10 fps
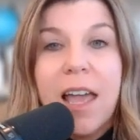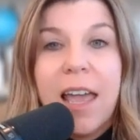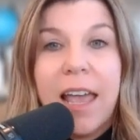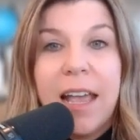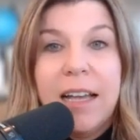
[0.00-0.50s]

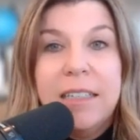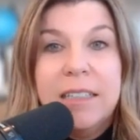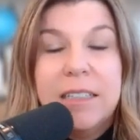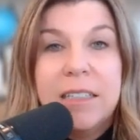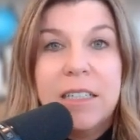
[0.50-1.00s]

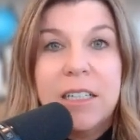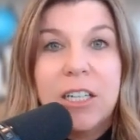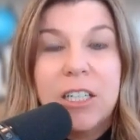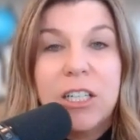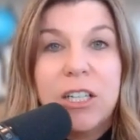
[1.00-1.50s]
and
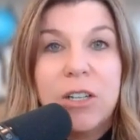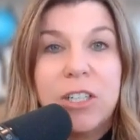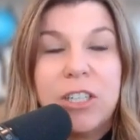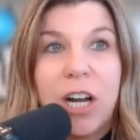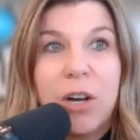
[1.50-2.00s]

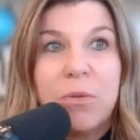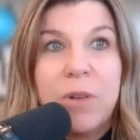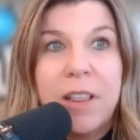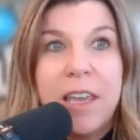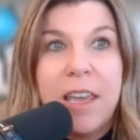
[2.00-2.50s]
start
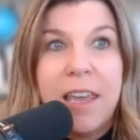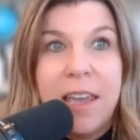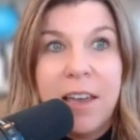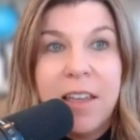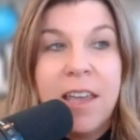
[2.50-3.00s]
really
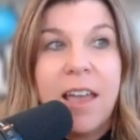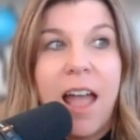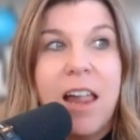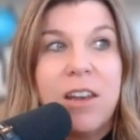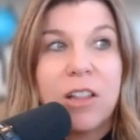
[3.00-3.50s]
healing
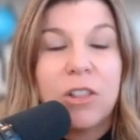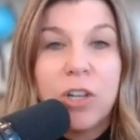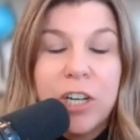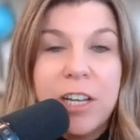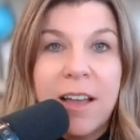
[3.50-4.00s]
and
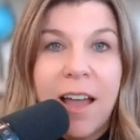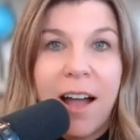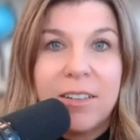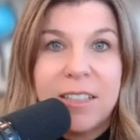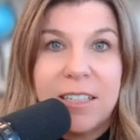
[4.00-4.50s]
learning
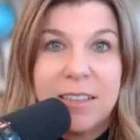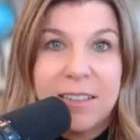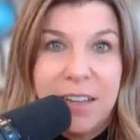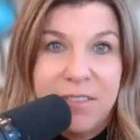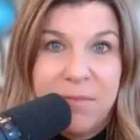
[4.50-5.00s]
how to
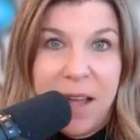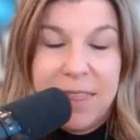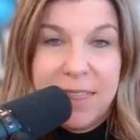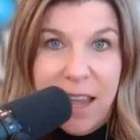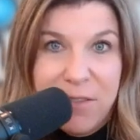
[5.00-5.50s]
live my
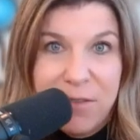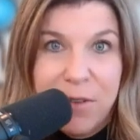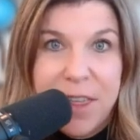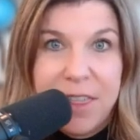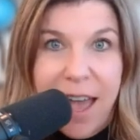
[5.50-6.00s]
life
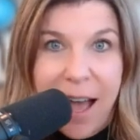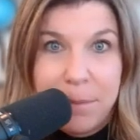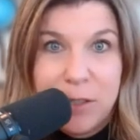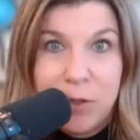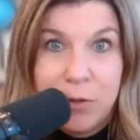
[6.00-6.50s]
with
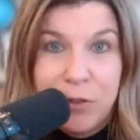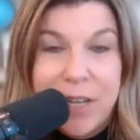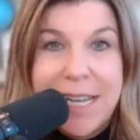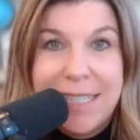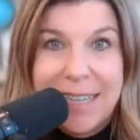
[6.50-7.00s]
absolute
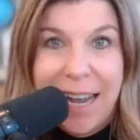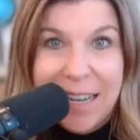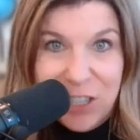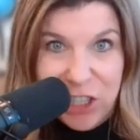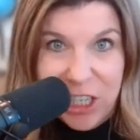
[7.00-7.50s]

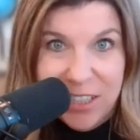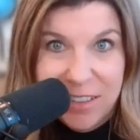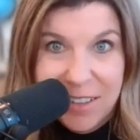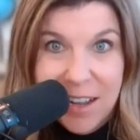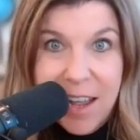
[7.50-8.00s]
intention.
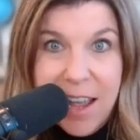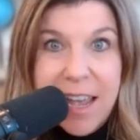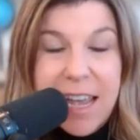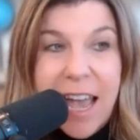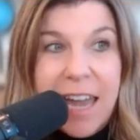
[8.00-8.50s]

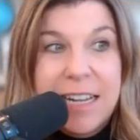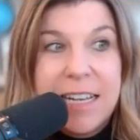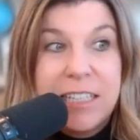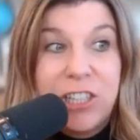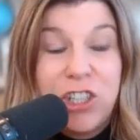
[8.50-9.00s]
And
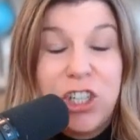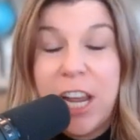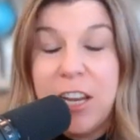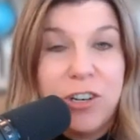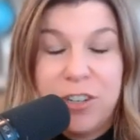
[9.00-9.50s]
it's
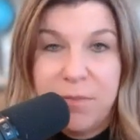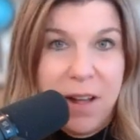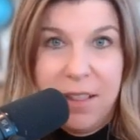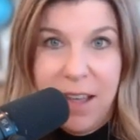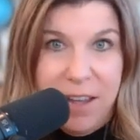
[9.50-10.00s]
changed
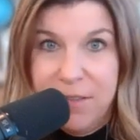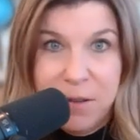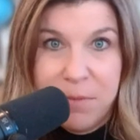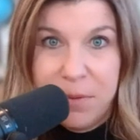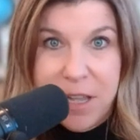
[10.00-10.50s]
my life
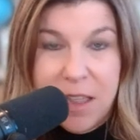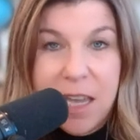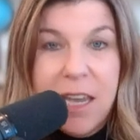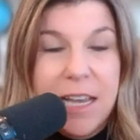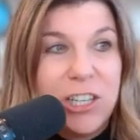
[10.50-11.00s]

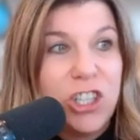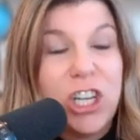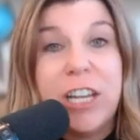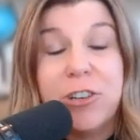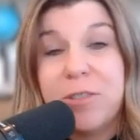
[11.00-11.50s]
completely. It's
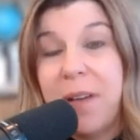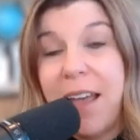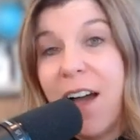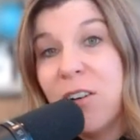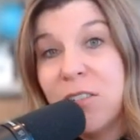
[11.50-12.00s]
changed my
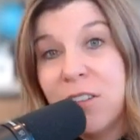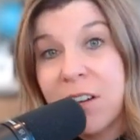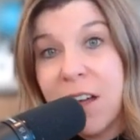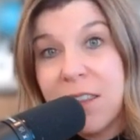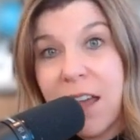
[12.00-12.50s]

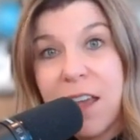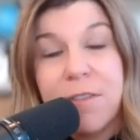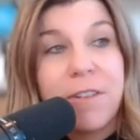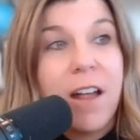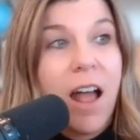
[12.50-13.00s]
outlook on
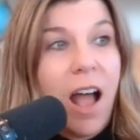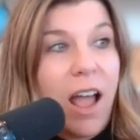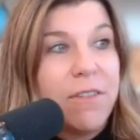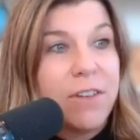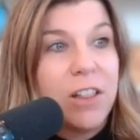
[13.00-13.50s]
life.
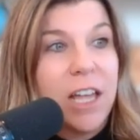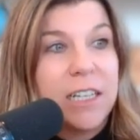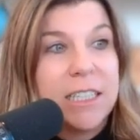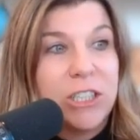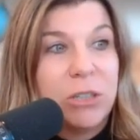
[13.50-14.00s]
I feel
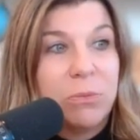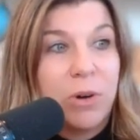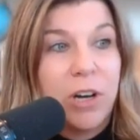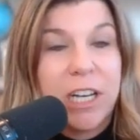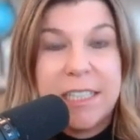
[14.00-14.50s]
like such a
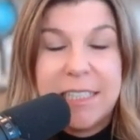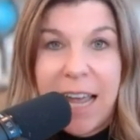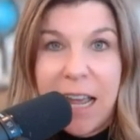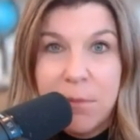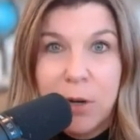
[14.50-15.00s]
more
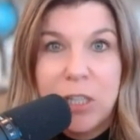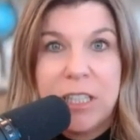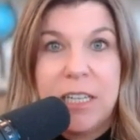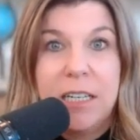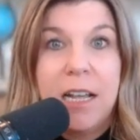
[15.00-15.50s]
content
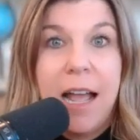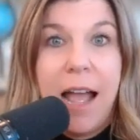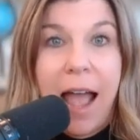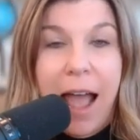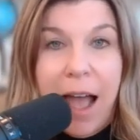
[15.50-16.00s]
person,
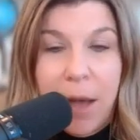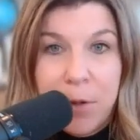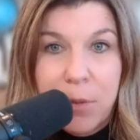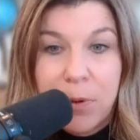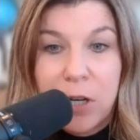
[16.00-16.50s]
a
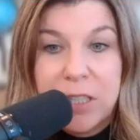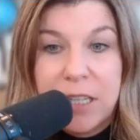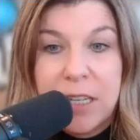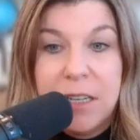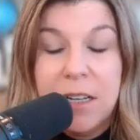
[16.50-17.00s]
happier
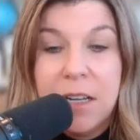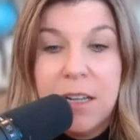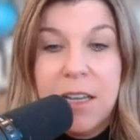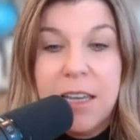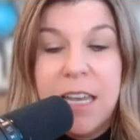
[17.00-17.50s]
person,
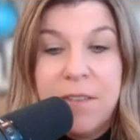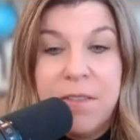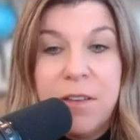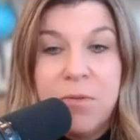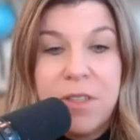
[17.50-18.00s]

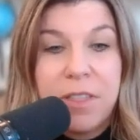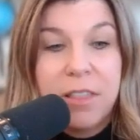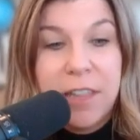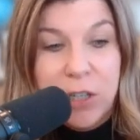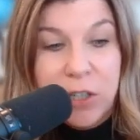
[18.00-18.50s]
even with
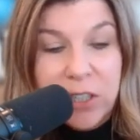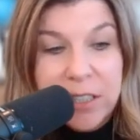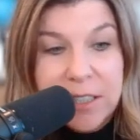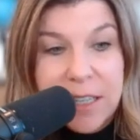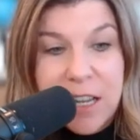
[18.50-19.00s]

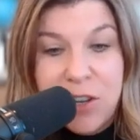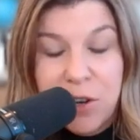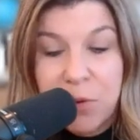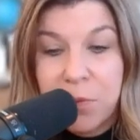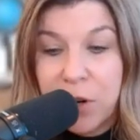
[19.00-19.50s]
littles in
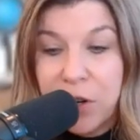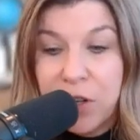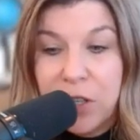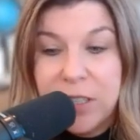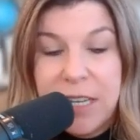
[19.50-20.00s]
your
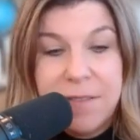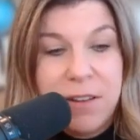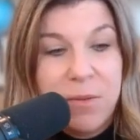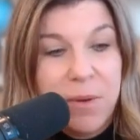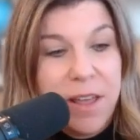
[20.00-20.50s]
world,
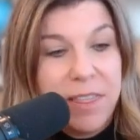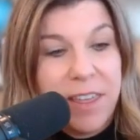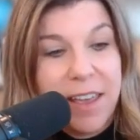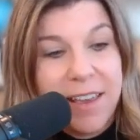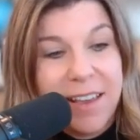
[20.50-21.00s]
even with
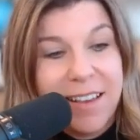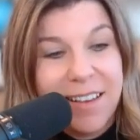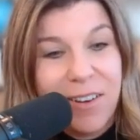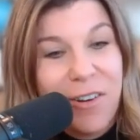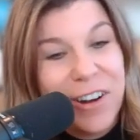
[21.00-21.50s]
the
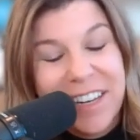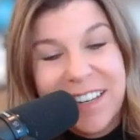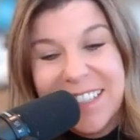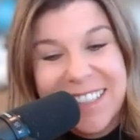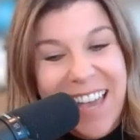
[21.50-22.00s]

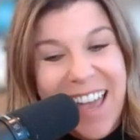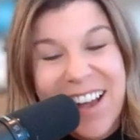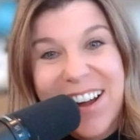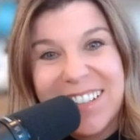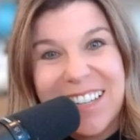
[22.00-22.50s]
organized
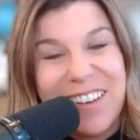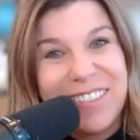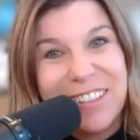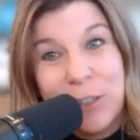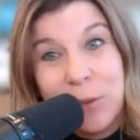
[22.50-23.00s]
chaos of
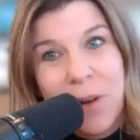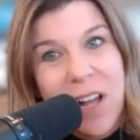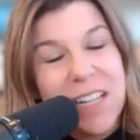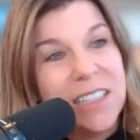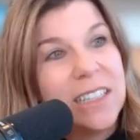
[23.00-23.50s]
little
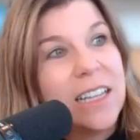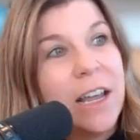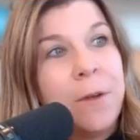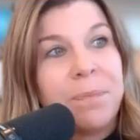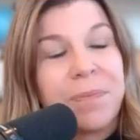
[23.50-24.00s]
ones
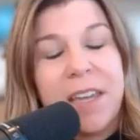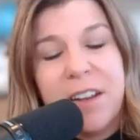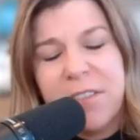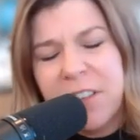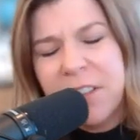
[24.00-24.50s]

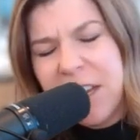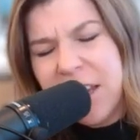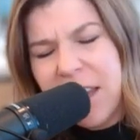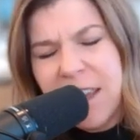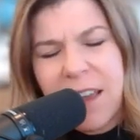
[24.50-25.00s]
and of
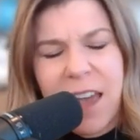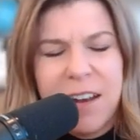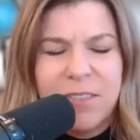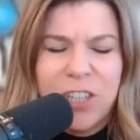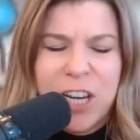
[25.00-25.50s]
cleaning and
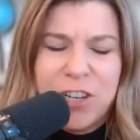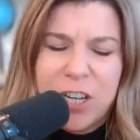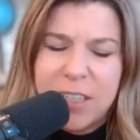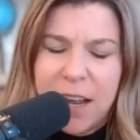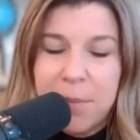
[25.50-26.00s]
of
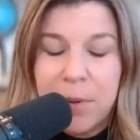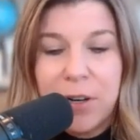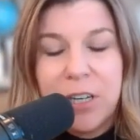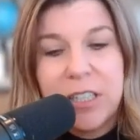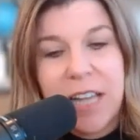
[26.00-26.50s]
changing
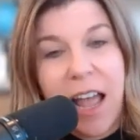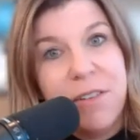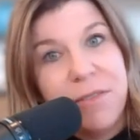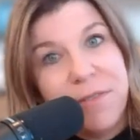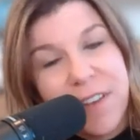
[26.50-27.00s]
diapers
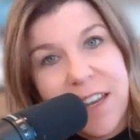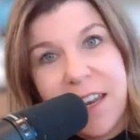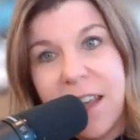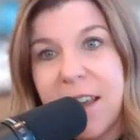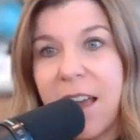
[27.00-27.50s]
and
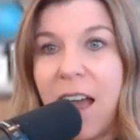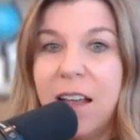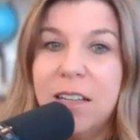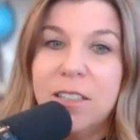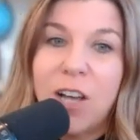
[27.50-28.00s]
feeding and